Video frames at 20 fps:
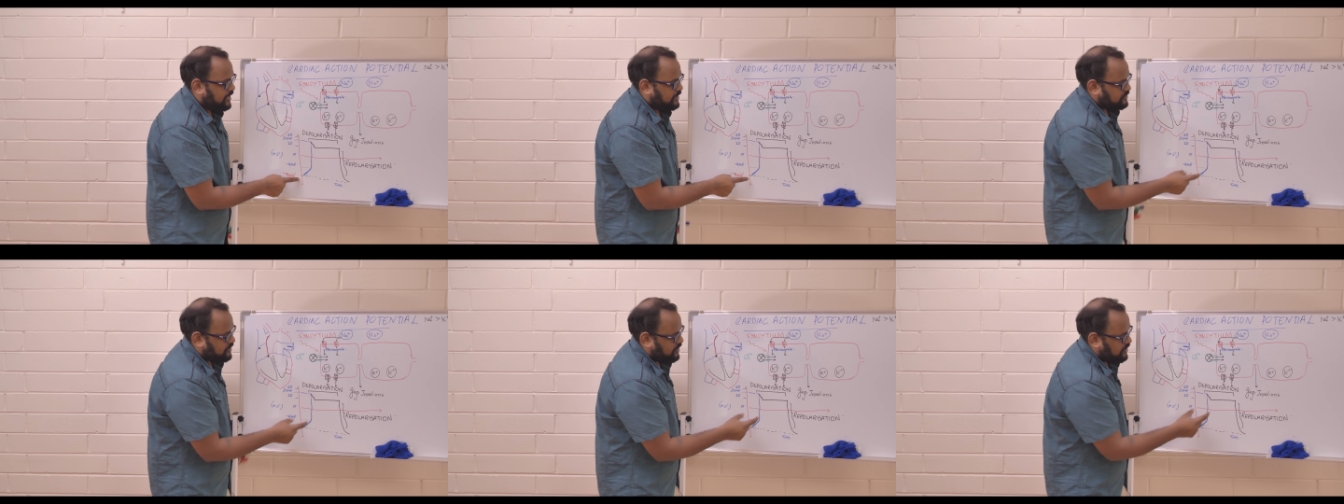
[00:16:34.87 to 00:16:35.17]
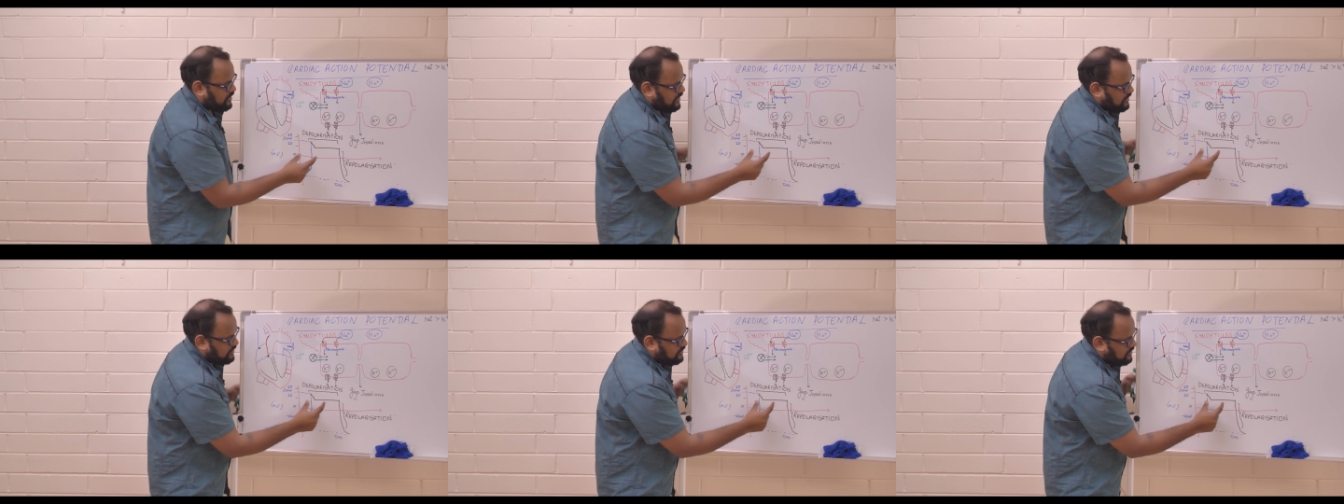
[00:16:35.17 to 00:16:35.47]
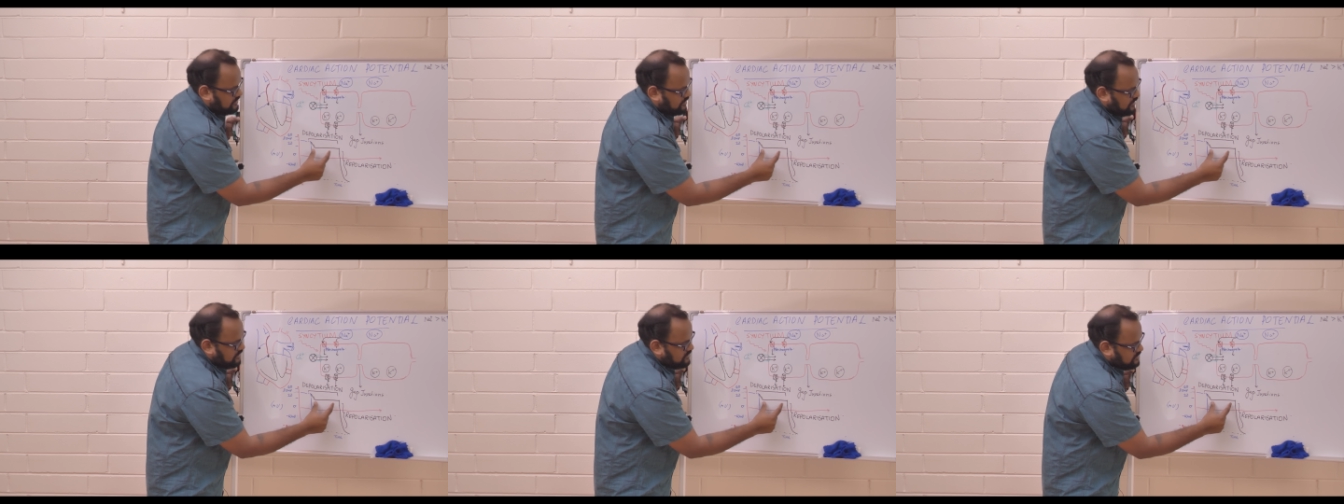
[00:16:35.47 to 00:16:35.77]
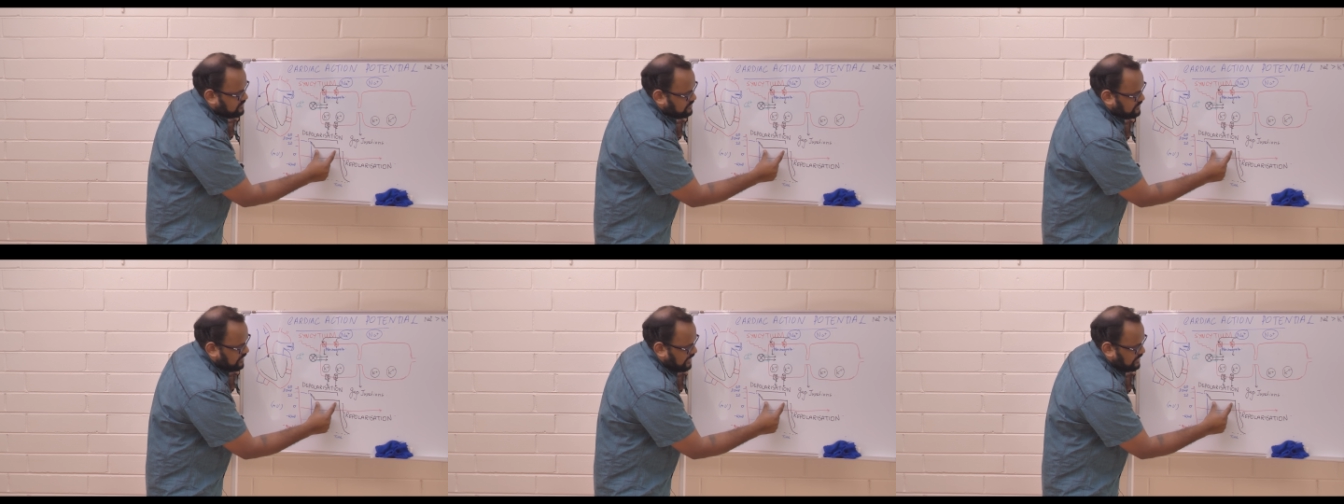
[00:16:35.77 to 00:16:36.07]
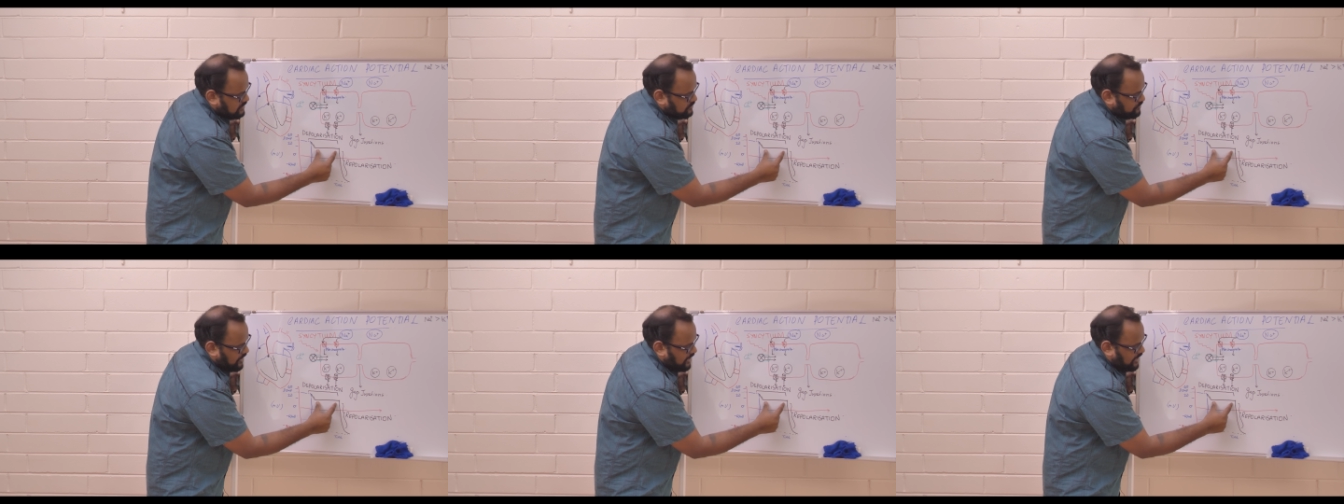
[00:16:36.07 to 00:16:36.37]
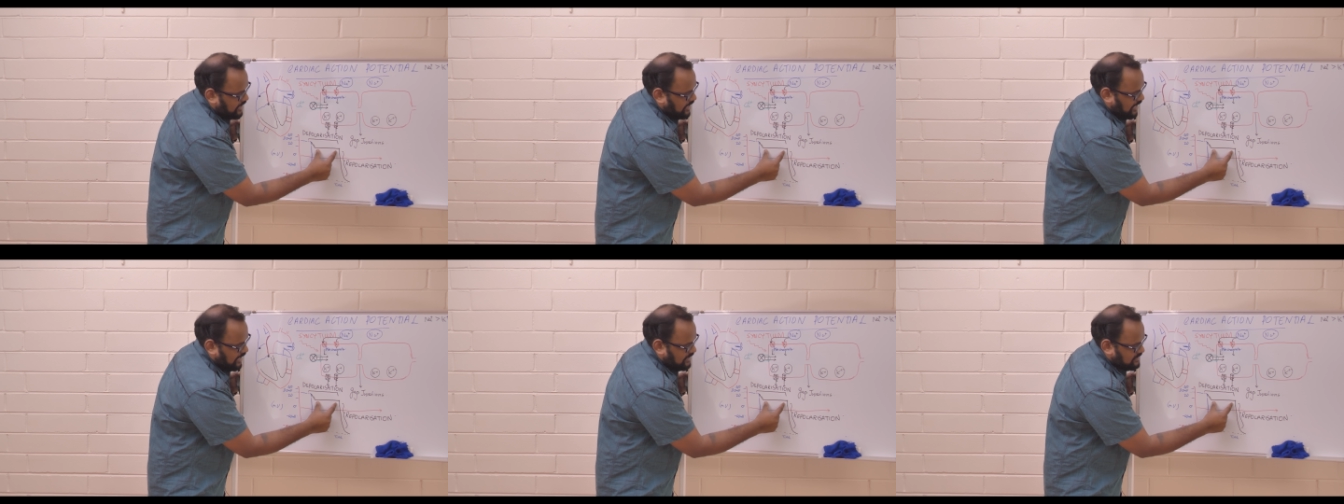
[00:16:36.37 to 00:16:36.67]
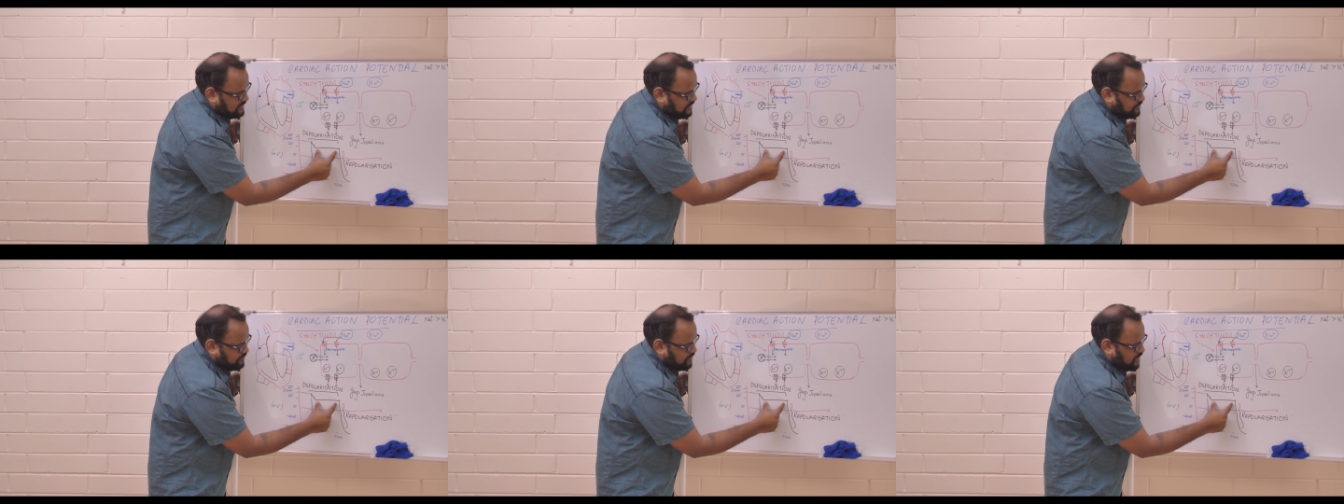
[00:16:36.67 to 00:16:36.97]
So at this stage where
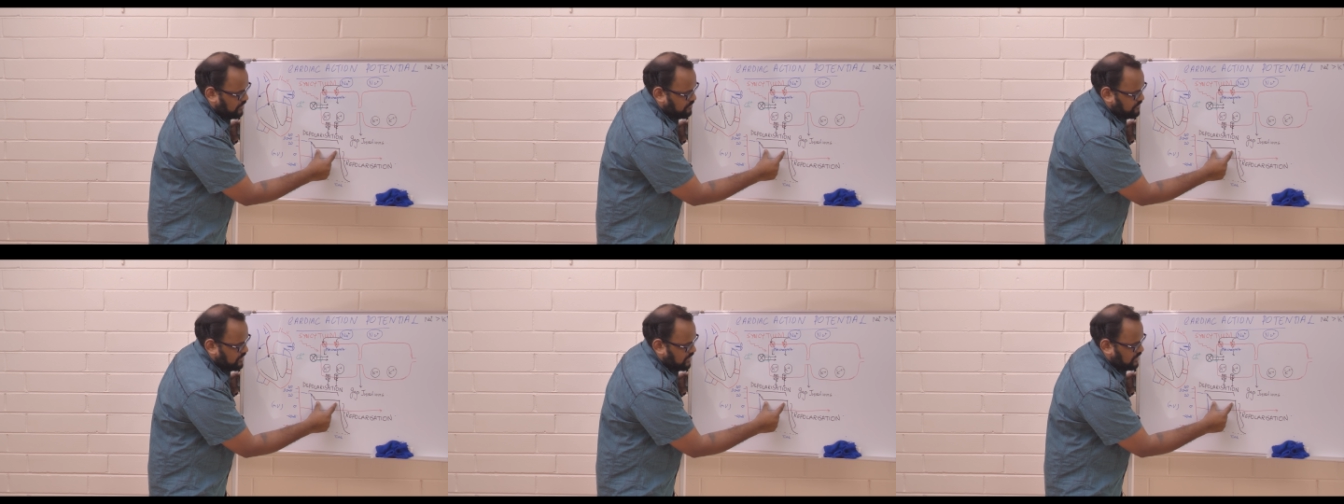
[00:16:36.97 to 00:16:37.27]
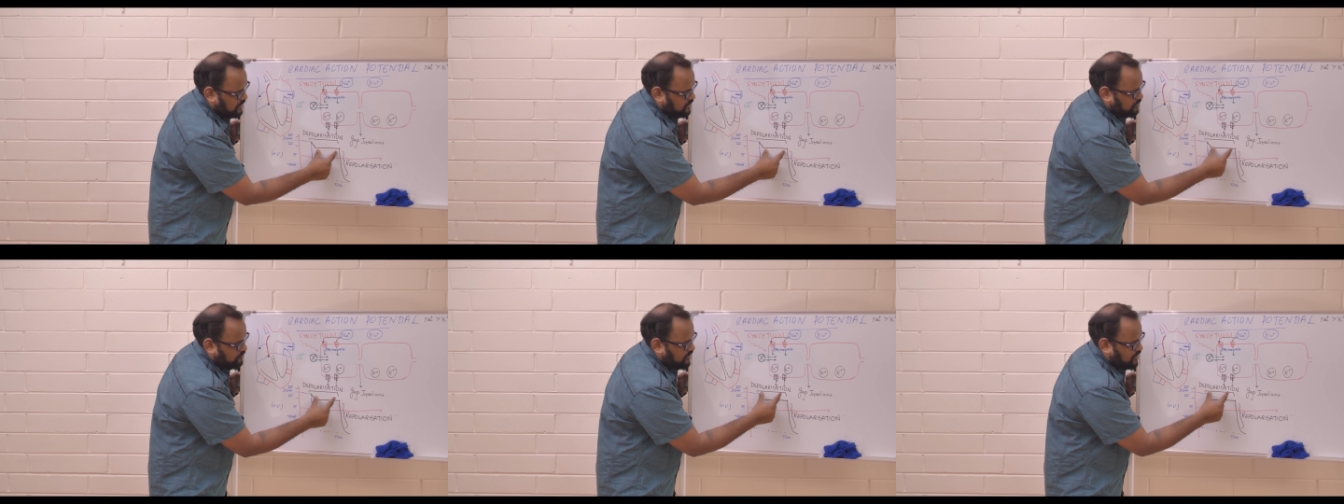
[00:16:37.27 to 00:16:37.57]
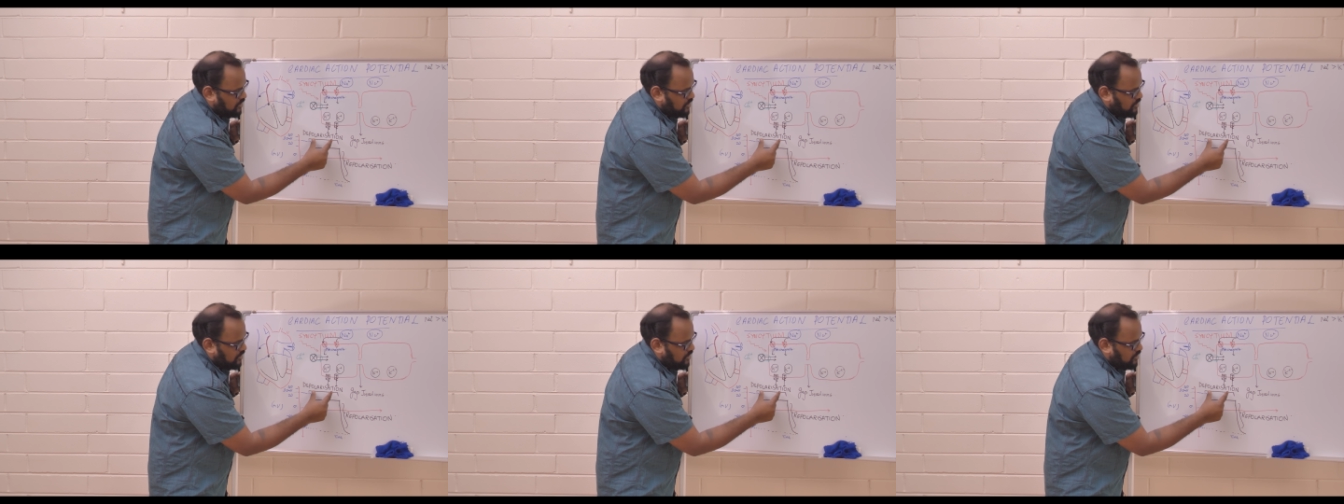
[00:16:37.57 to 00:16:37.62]
calcium coming in,